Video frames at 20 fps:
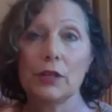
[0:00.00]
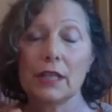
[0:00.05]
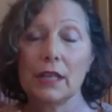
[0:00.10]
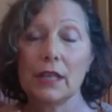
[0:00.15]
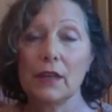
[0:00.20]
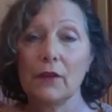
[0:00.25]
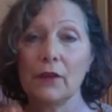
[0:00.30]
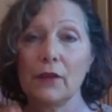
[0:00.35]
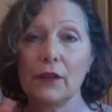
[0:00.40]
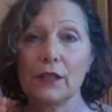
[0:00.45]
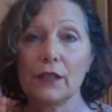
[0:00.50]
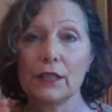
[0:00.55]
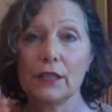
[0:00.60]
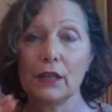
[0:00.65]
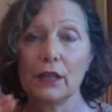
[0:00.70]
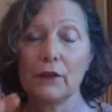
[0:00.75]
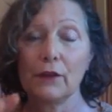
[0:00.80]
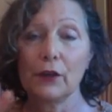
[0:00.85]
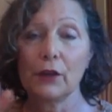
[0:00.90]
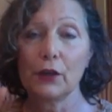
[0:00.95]
that
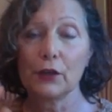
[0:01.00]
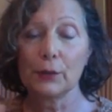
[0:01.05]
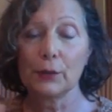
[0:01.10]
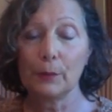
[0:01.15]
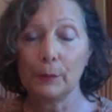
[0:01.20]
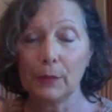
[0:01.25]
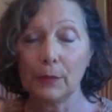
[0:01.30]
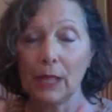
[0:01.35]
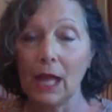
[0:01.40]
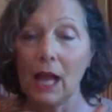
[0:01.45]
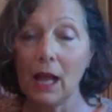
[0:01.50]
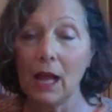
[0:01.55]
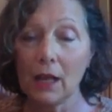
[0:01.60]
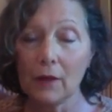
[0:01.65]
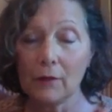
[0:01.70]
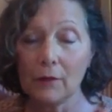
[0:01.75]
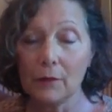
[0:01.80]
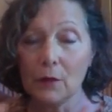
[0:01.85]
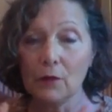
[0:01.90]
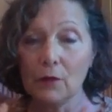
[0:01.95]
if there's a
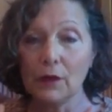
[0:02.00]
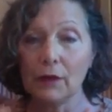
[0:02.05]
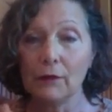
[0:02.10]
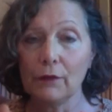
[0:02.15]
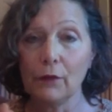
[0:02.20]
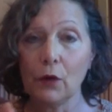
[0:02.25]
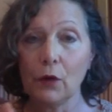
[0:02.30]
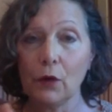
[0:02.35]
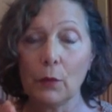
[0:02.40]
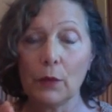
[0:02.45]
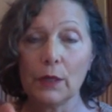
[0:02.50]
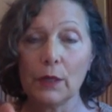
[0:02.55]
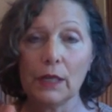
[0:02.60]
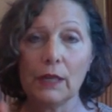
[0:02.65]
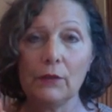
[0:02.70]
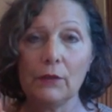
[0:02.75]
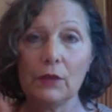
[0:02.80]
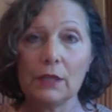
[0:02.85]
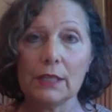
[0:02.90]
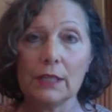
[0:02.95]
block of moving forward,
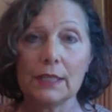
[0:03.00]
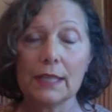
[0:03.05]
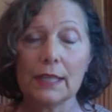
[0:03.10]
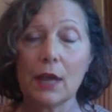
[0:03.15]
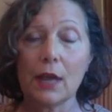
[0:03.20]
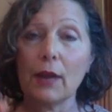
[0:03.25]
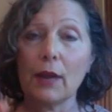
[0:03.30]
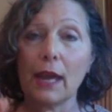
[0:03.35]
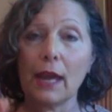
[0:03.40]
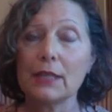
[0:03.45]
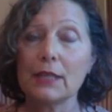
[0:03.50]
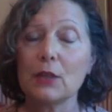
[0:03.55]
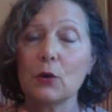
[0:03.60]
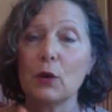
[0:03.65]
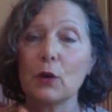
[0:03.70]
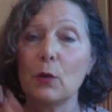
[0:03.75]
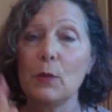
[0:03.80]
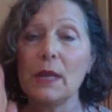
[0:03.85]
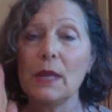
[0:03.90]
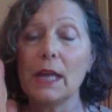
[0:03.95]
even to say, okay, so
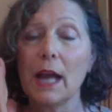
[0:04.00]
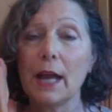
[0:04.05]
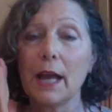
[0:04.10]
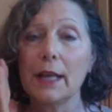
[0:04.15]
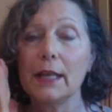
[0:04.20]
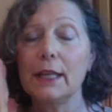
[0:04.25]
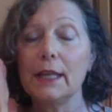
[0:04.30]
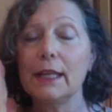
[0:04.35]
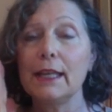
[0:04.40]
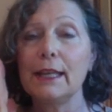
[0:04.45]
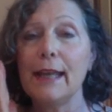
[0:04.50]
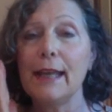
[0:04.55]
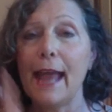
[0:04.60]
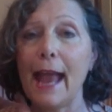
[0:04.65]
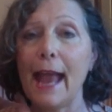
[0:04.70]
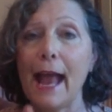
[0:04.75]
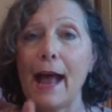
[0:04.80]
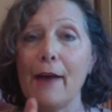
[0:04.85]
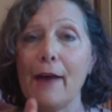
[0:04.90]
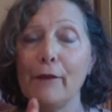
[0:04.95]
can we cut it in
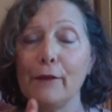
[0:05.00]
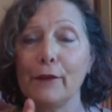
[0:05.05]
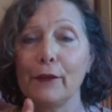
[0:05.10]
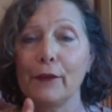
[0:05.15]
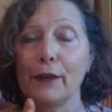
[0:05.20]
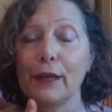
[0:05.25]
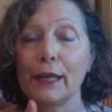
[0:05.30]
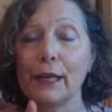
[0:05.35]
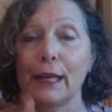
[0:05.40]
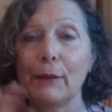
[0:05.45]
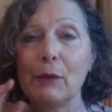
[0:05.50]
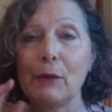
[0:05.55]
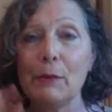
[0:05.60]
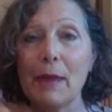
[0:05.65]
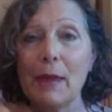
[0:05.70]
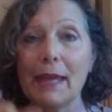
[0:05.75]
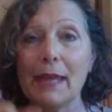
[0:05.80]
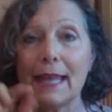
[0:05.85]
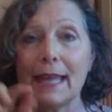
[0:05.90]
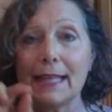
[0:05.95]
half? Can we
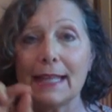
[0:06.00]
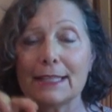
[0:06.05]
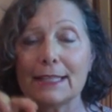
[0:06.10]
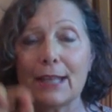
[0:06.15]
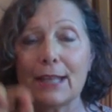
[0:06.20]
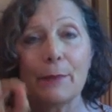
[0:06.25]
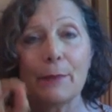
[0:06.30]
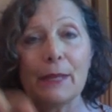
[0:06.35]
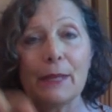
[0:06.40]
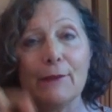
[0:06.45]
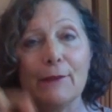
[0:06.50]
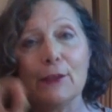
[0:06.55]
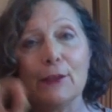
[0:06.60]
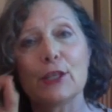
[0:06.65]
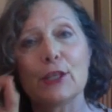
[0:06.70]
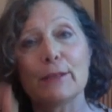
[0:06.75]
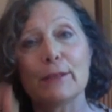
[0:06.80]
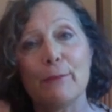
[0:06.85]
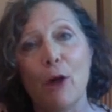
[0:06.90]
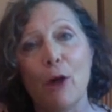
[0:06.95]
make that step even
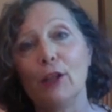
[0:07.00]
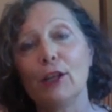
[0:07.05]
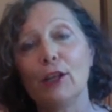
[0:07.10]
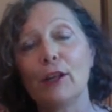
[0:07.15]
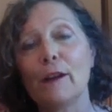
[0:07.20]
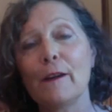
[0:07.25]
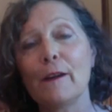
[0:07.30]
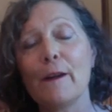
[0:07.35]
smaller?